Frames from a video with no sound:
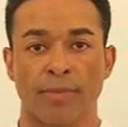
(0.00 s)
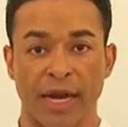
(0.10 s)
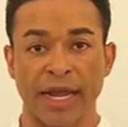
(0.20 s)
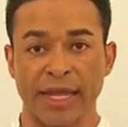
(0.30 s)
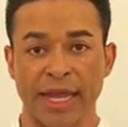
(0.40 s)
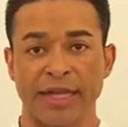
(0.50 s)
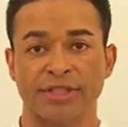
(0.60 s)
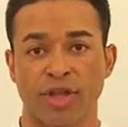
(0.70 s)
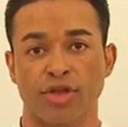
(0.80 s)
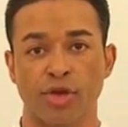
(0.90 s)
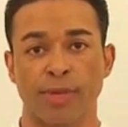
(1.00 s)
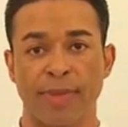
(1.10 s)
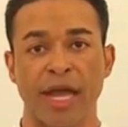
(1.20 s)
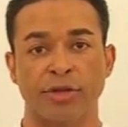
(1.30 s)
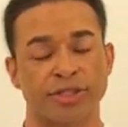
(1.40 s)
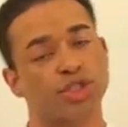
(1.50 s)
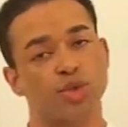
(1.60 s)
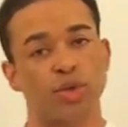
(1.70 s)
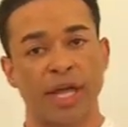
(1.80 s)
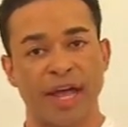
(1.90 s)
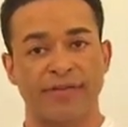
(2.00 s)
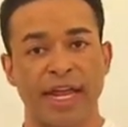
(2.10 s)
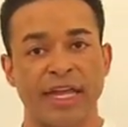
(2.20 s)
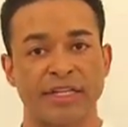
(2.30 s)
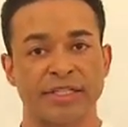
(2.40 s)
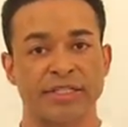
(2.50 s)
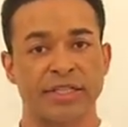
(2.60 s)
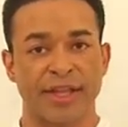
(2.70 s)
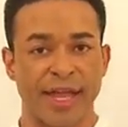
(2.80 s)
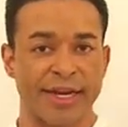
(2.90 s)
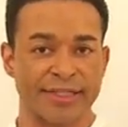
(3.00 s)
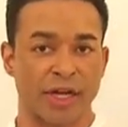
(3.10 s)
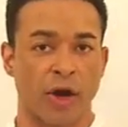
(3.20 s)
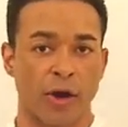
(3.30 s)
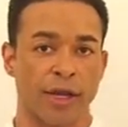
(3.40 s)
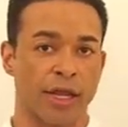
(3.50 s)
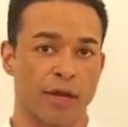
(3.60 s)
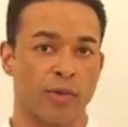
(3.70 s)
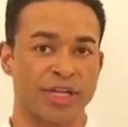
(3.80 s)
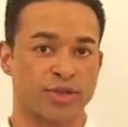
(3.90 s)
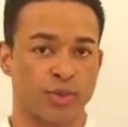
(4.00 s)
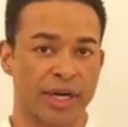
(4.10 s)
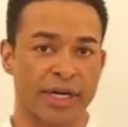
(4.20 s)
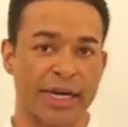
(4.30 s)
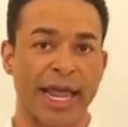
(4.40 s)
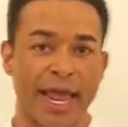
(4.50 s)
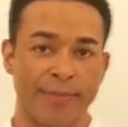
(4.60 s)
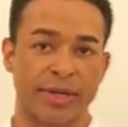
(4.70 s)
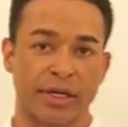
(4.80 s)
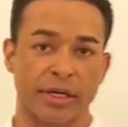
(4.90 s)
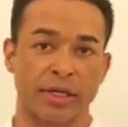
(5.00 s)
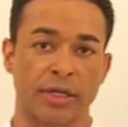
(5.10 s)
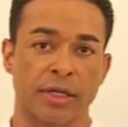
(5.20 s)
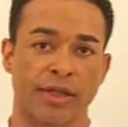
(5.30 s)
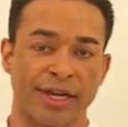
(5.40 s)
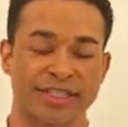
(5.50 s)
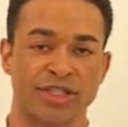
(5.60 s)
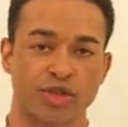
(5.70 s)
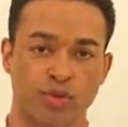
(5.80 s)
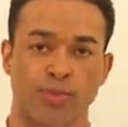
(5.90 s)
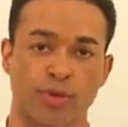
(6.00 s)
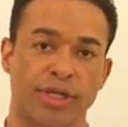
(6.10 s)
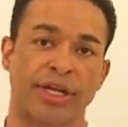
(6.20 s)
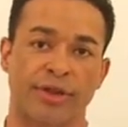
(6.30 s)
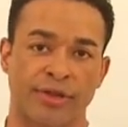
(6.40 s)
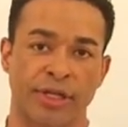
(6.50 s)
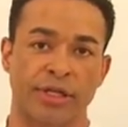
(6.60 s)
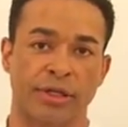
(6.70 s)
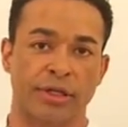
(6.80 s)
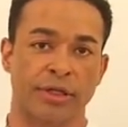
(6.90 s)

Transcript: But I gained 30 pounds in 2.5 days. Now that is a cardiac arrest ready to happen. That is super unhealthy.